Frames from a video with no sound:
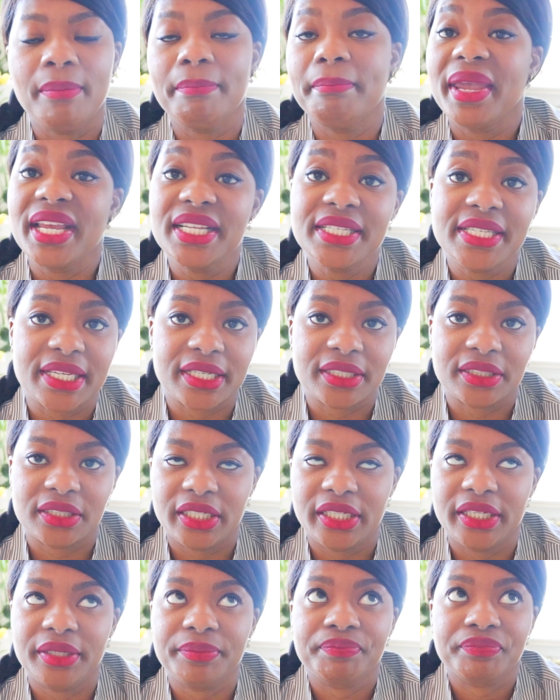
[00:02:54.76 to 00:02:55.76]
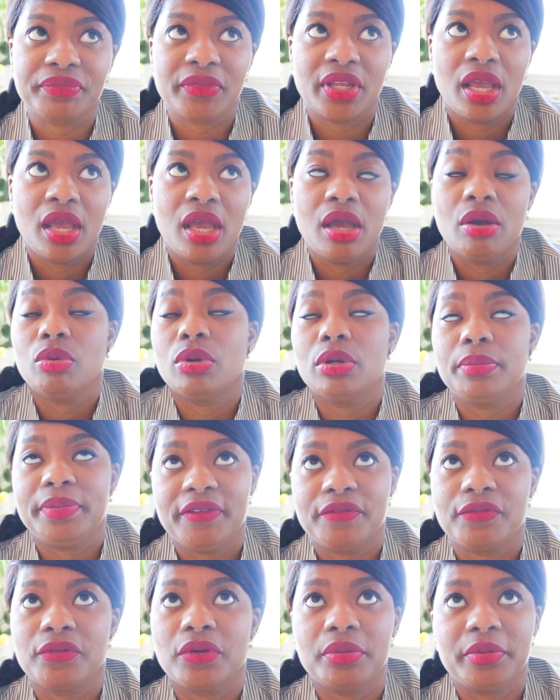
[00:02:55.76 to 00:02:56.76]
Basically, well,
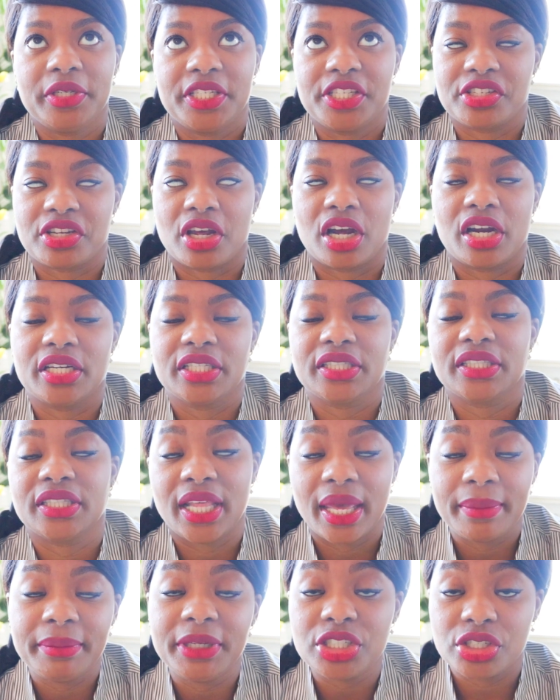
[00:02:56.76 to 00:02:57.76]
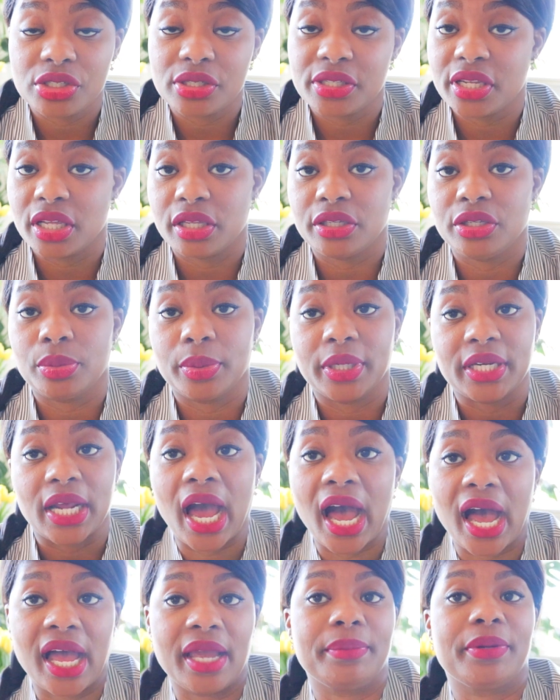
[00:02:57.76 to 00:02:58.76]
before we start, let me just tell you what
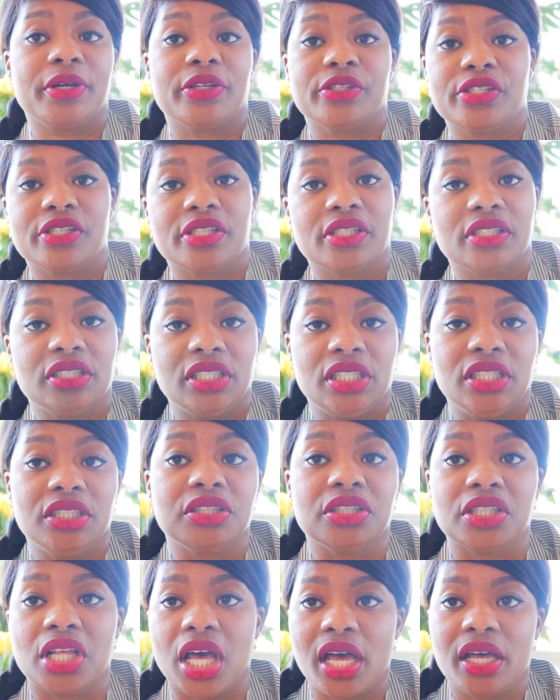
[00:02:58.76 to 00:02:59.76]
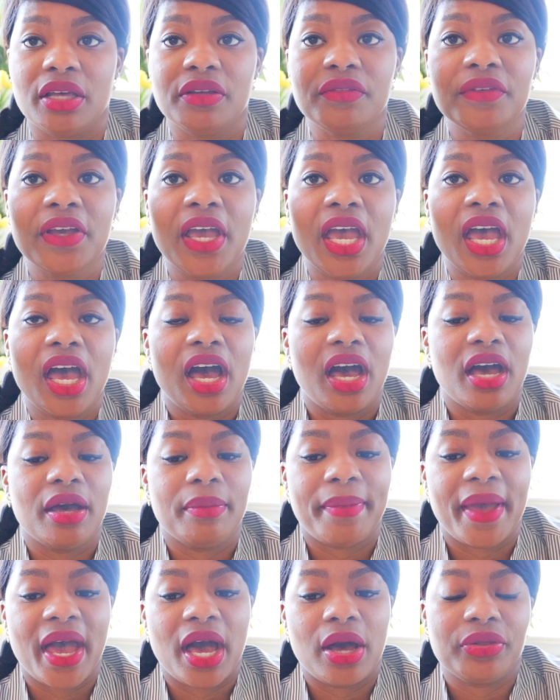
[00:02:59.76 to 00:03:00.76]
I personally love
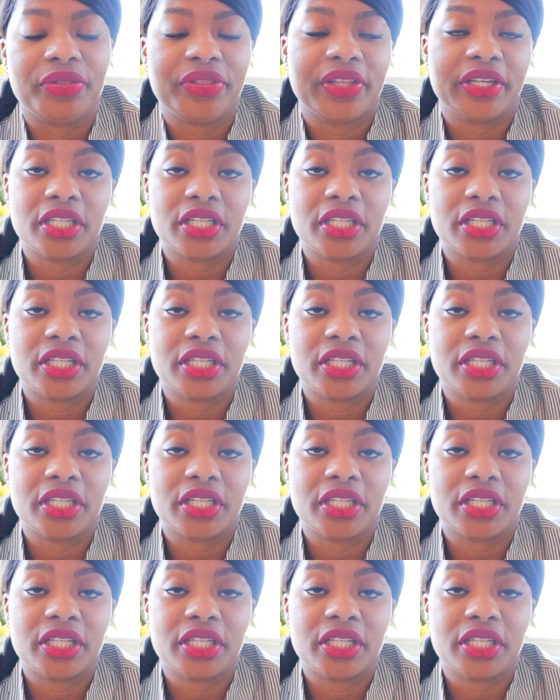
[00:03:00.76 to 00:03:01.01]
about the